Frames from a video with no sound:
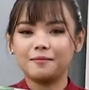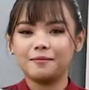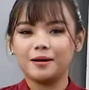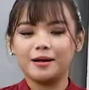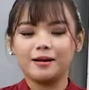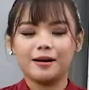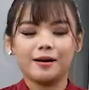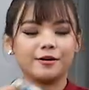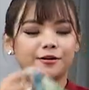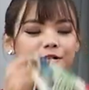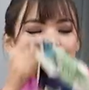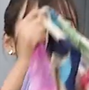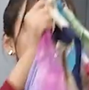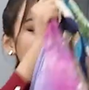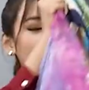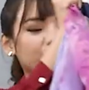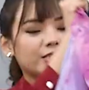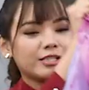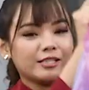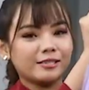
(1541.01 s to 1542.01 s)
but I already
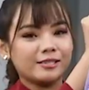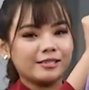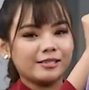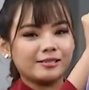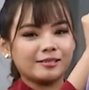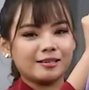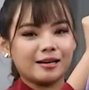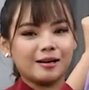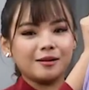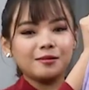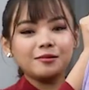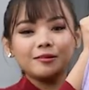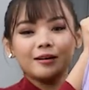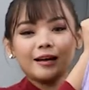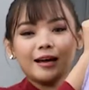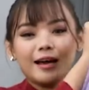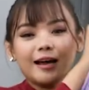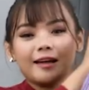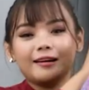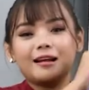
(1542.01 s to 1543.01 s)
washed it just now
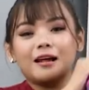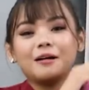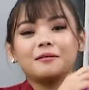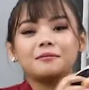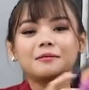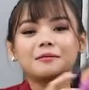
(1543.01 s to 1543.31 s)
and I'm